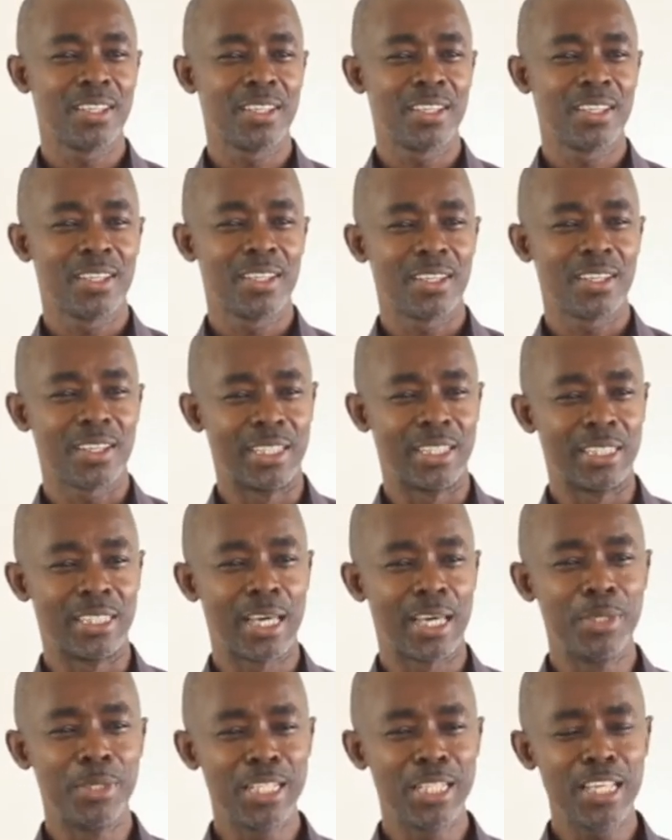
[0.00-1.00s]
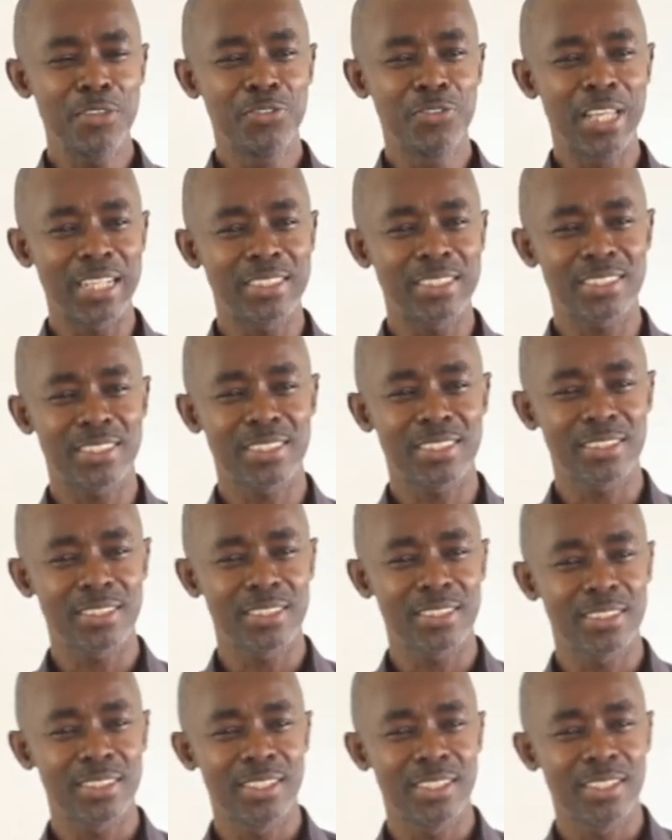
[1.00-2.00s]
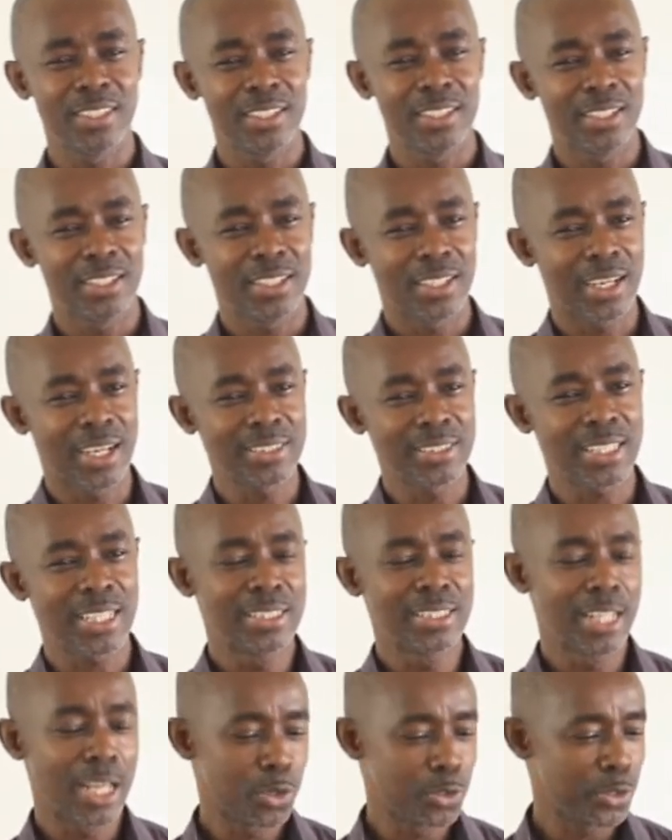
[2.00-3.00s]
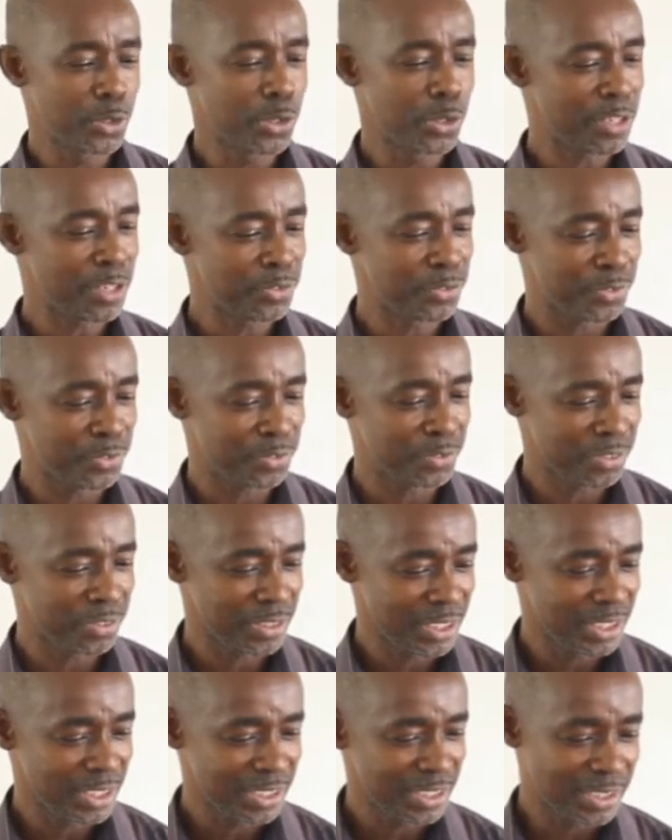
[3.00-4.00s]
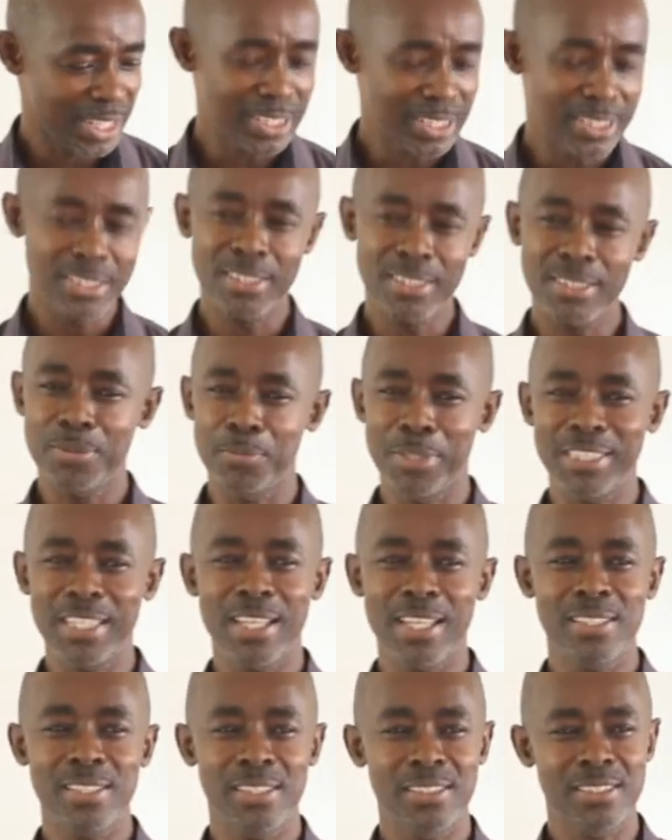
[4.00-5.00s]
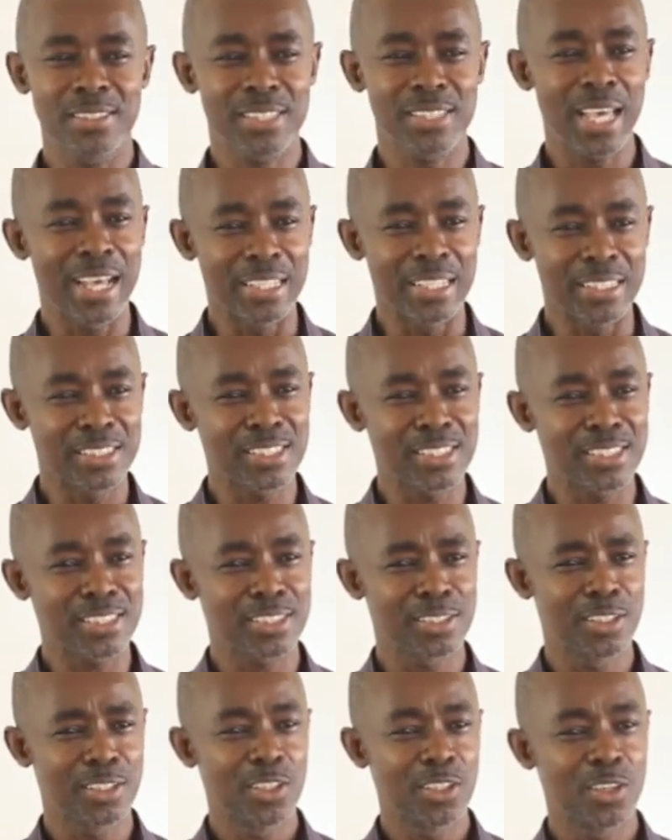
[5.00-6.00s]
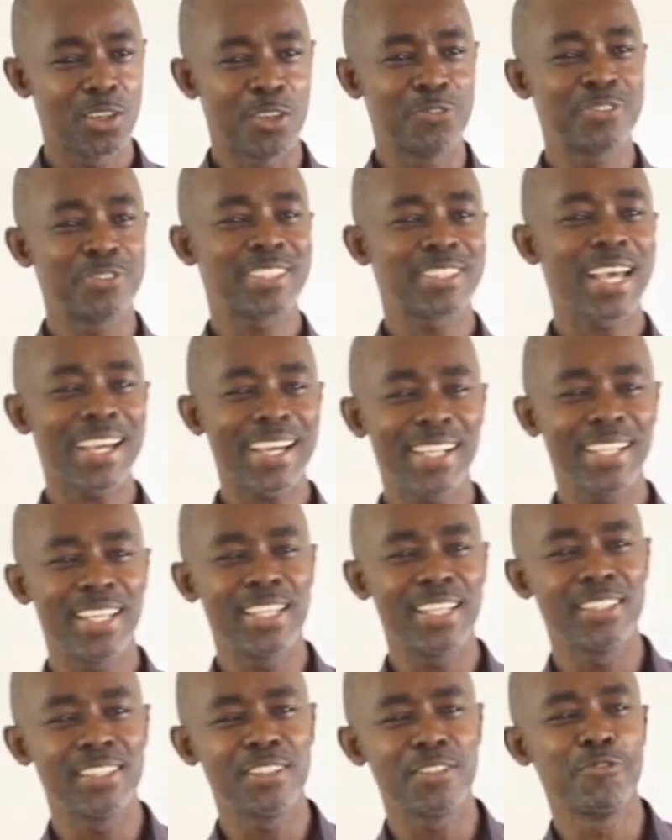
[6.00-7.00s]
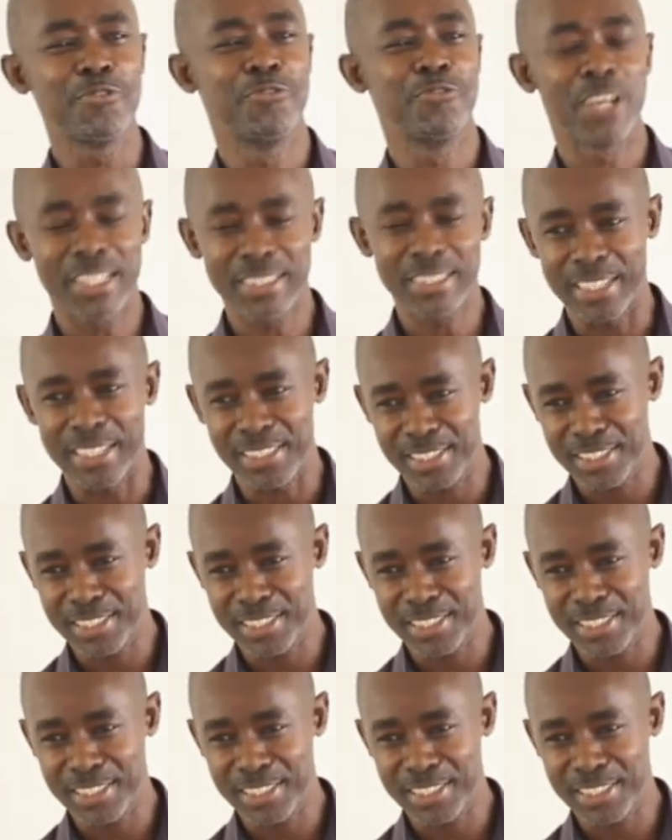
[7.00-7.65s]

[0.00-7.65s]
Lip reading: And I believe that as at now, you have that better chance of tackling vectors.